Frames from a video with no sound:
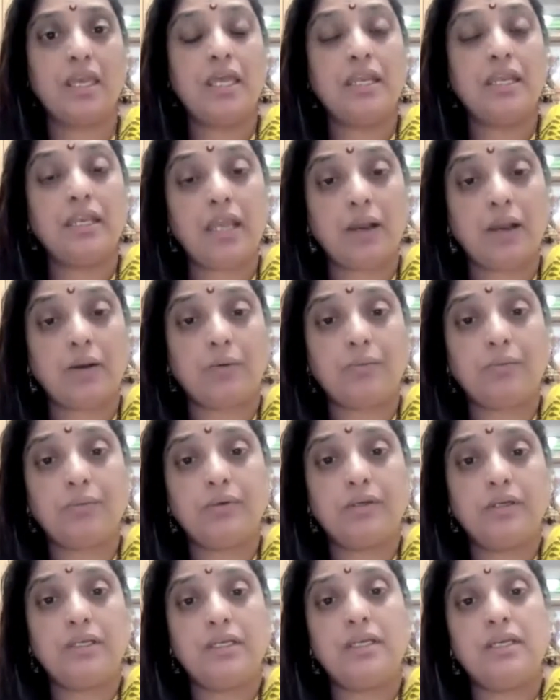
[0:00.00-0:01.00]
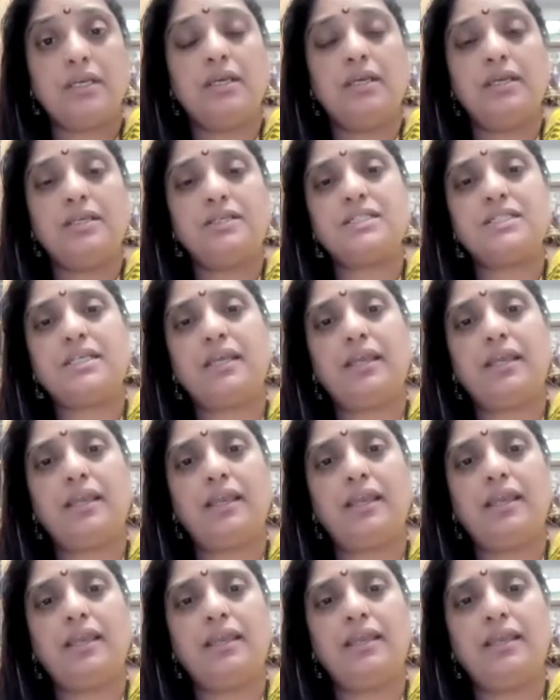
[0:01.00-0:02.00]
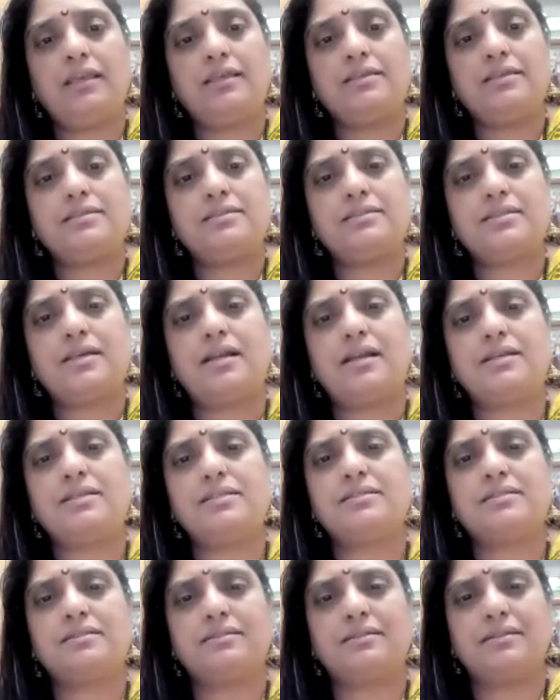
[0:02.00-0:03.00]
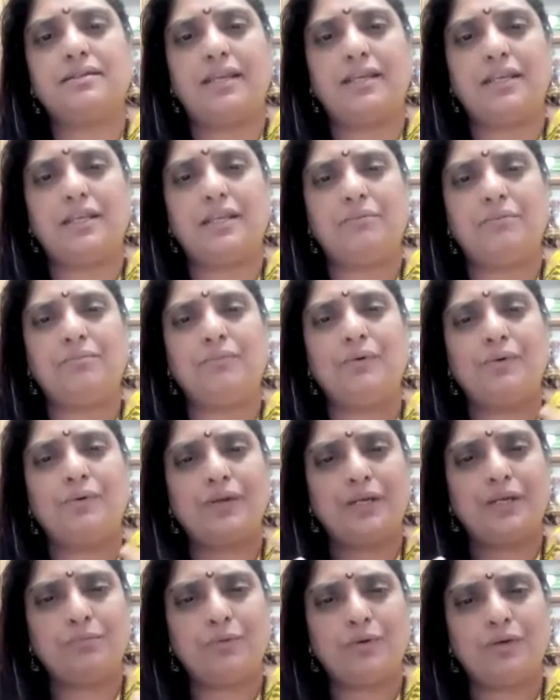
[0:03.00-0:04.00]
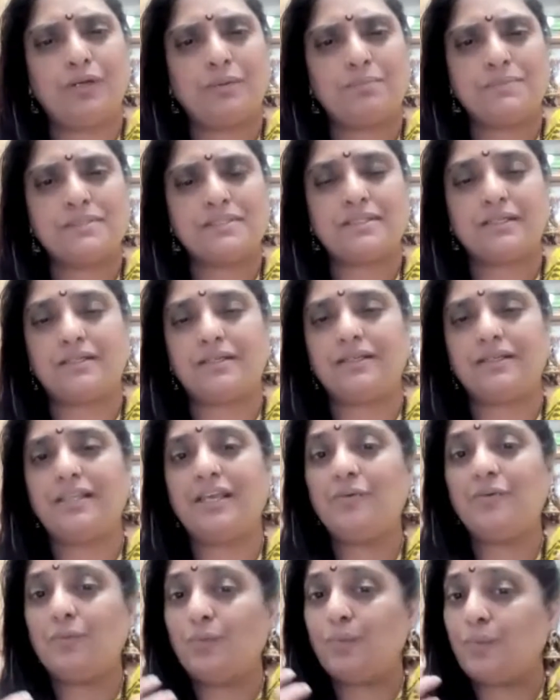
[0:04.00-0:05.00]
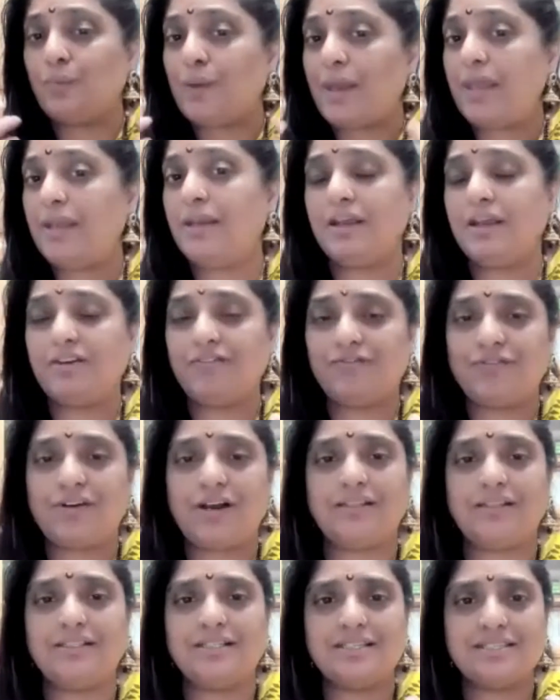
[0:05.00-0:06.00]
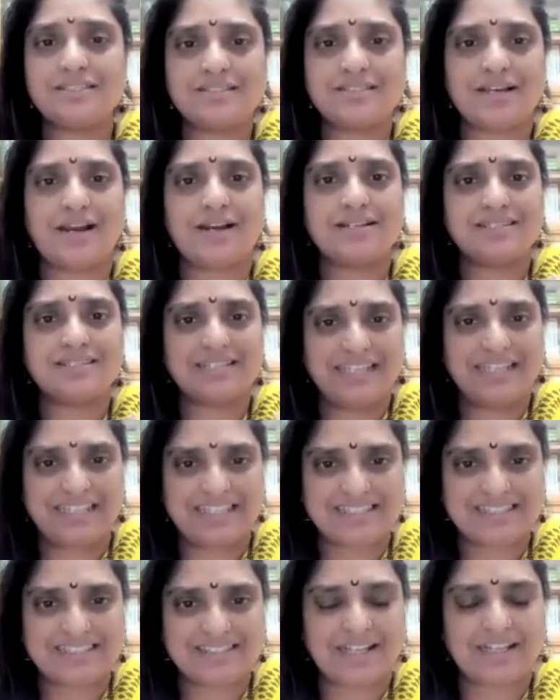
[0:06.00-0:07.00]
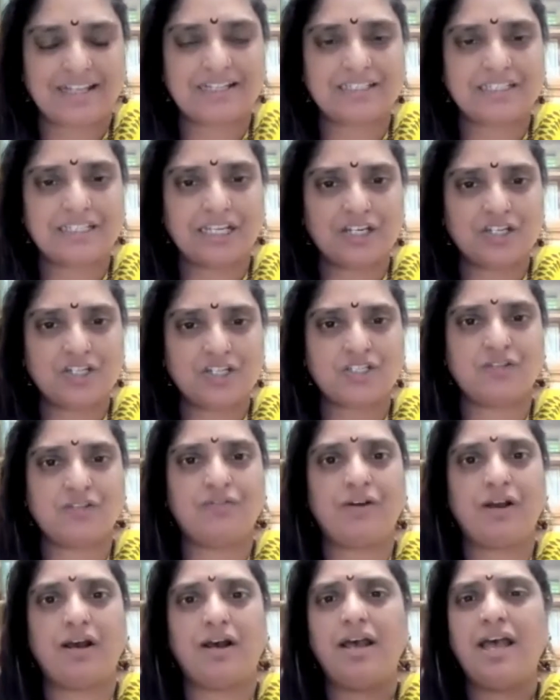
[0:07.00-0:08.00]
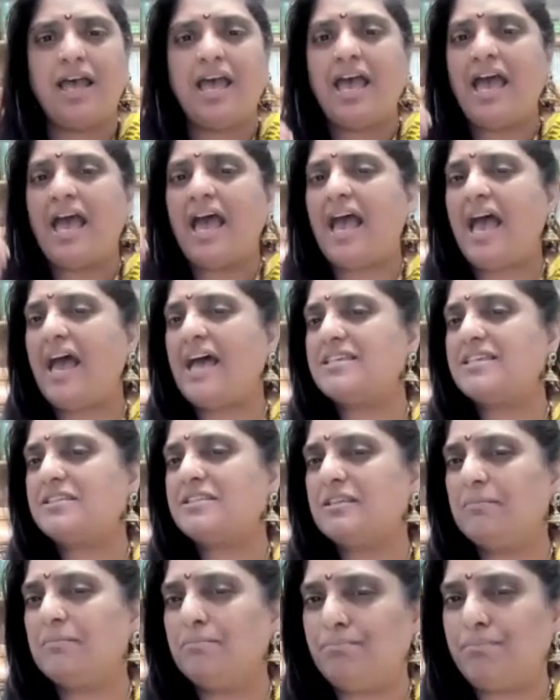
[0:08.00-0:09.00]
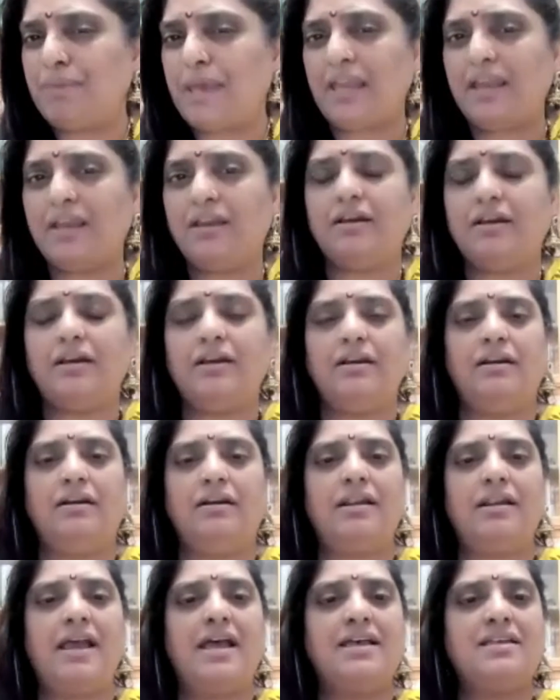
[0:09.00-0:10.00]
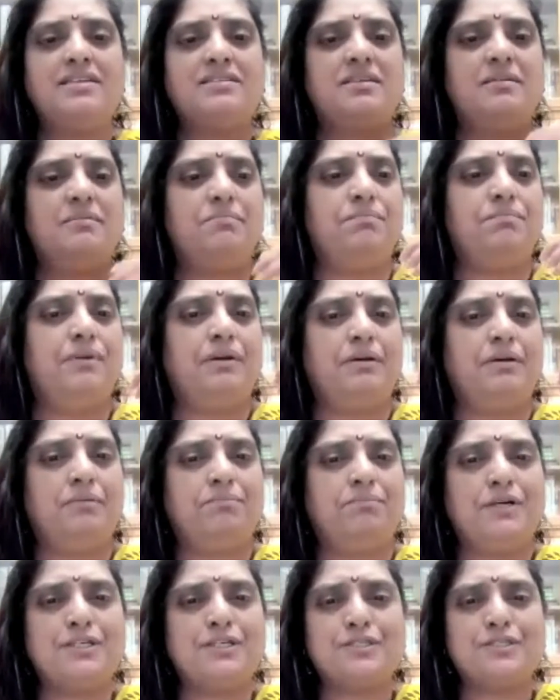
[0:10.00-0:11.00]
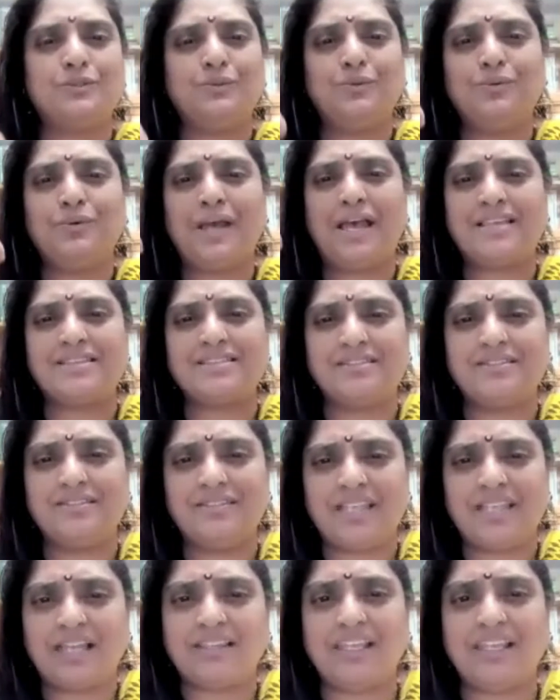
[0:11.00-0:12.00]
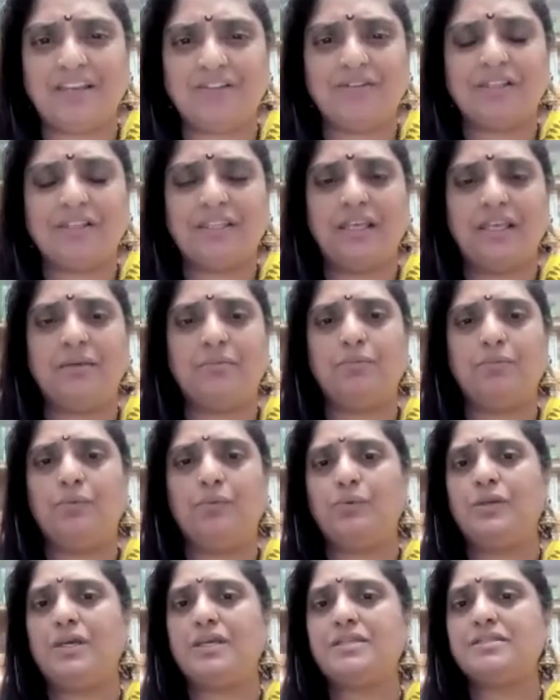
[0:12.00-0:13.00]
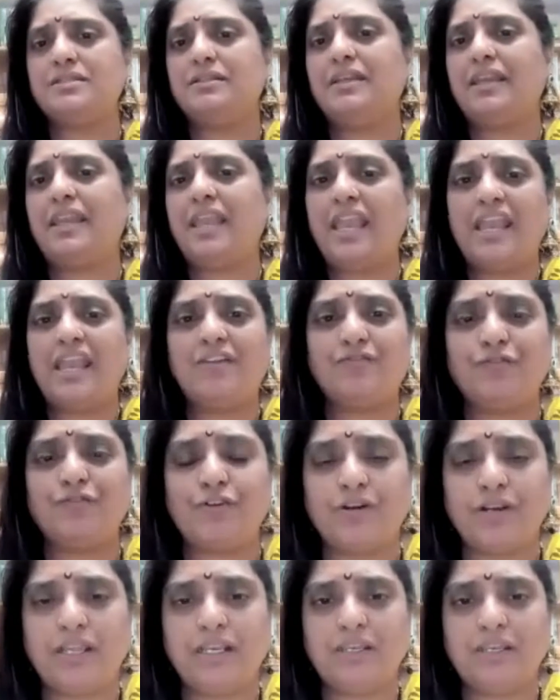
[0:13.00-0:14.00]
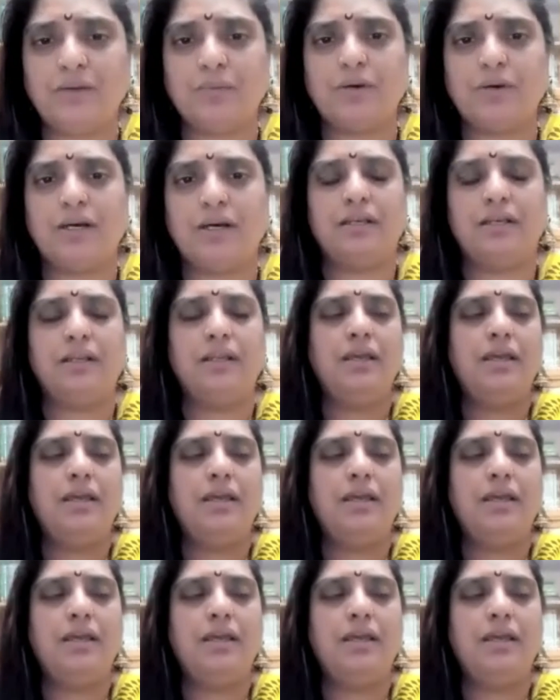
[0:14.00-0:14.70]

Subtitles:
Now, she starts getting more and more upset. And then when her father starts insulting Shiva as a beggar, as a person who has nothing with him, who doesn't care for anyone,